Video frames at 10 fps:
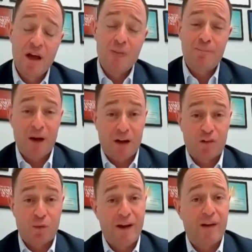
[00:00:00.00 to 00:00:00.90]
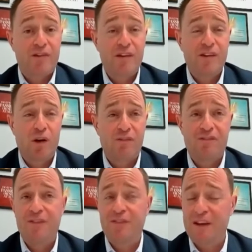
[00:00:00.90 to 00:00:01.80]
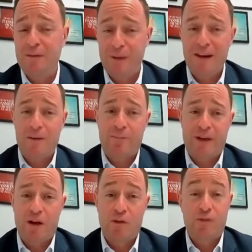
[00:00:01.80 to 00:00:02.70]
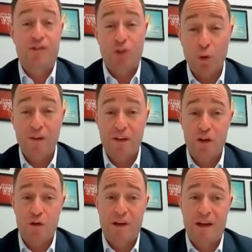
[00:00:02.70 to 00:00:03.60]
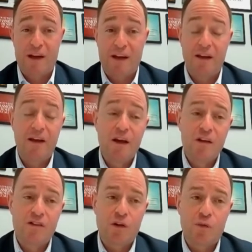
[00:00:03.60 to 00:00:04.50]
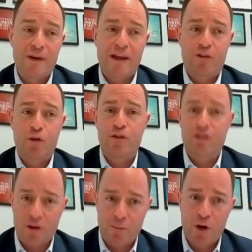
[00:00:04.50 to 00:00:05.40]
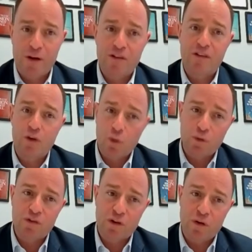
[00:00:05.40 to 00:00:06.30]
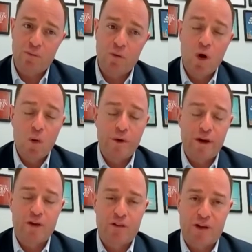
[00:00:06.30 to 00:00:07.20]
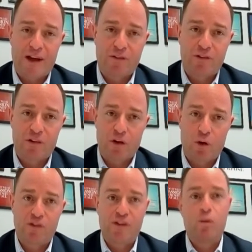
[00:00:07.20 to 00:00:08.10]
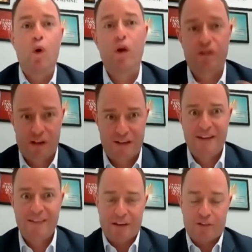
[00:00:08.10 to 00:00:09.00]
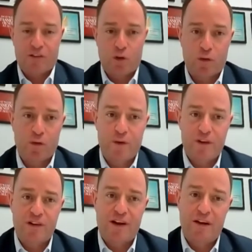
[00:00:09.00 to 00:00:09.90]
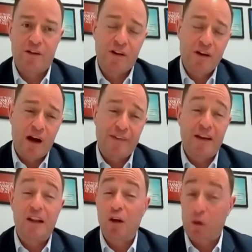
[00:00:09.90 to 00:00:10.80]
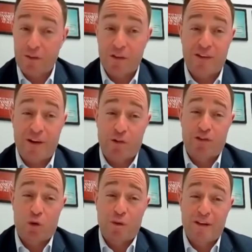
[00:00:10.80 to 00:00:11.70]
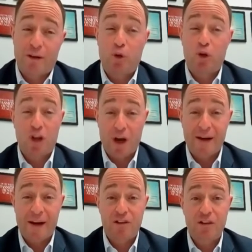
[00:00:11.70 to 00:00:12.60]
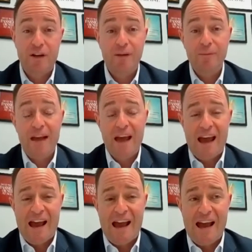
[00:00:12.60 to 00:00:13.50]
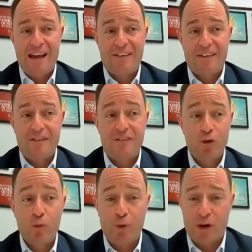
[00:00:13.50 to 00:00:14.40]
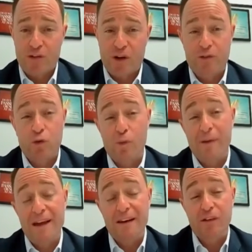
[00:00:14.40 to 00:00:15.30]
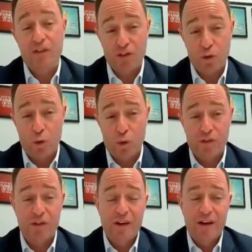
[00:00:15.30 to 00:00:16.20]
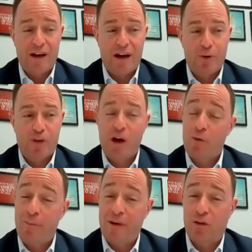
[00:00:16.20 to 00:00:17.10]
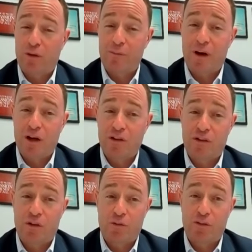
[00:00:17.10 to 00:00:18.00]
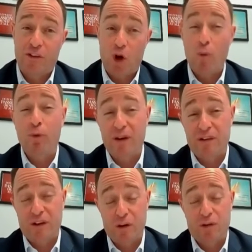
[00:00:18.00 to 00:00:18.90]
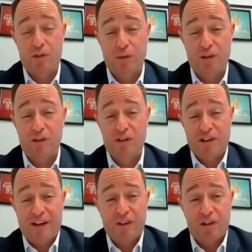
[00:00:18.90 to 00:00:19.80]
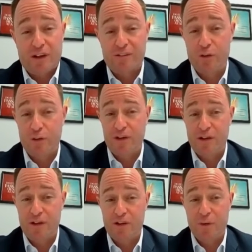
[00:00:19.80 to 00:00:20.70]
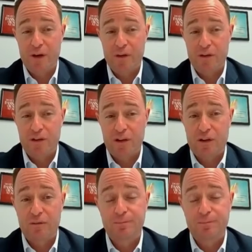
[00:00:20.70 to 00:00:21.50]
But we are sitting on £15 billion of stock in the UK. So as we get through summer and into the autumn, we're going to have to obviously work to clear that stock for retailers. I think a lot of the sales stock will end up online, actually. And the full price items will remain in the stores because that will be better on the margins and obviously operating costs, which is challenging for retailers, as we know, this year.